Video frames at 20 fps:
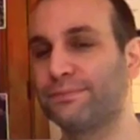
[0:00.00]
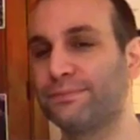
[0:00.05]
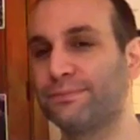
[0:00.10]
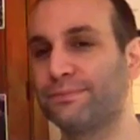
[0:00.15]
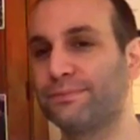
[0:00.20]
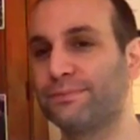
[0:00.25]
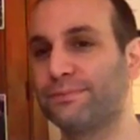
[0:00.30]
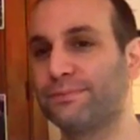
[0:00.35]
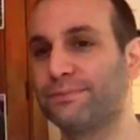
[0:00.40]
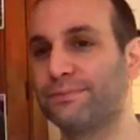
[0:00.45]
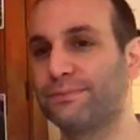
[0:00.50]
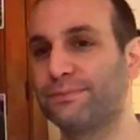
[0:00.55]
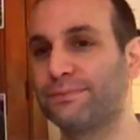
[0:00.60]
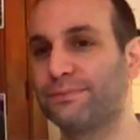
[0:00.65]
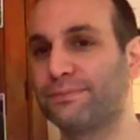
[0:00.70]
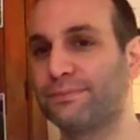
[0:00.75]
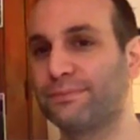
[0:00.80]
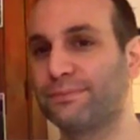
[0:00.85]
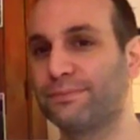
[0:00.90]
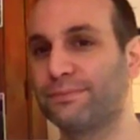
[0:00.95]

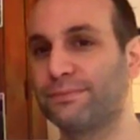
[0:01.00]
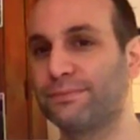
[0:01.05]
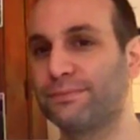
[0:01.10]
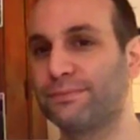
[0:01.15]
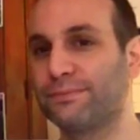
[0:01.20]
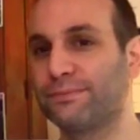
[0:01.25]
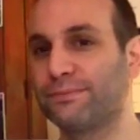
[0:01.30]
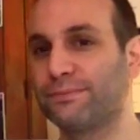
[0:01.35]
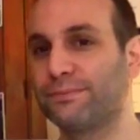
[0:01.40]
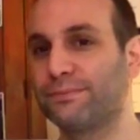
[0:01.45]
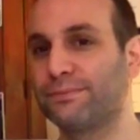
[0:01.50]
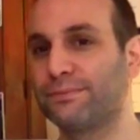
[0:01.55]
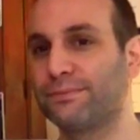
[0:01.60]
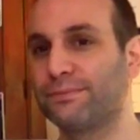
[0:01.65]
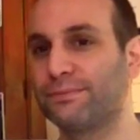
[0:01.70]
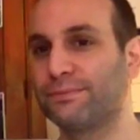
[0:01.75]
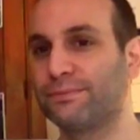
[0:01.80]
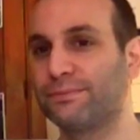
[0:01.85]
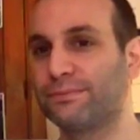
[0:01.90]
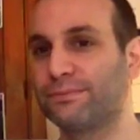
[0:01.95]

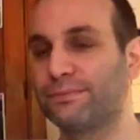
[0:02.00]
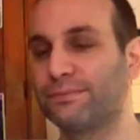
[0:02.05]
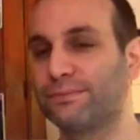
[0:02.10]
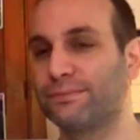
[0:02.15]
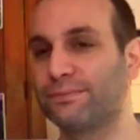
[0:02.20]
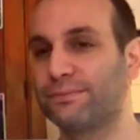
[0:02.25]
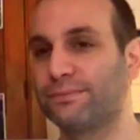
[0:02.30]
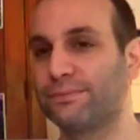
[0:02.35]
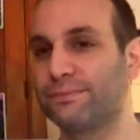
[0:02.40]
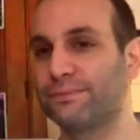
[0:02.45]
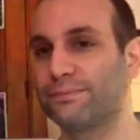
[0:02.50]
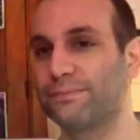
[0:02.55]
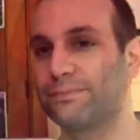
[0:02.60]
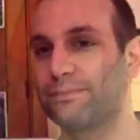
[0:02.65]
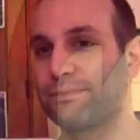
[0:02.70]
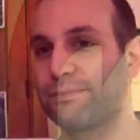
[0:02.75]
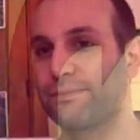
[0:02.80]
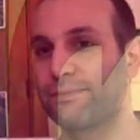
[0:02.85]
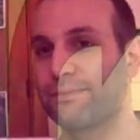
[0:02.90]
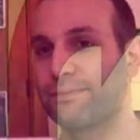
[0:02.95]

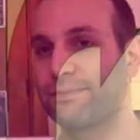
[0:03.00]
The person shown says nothing.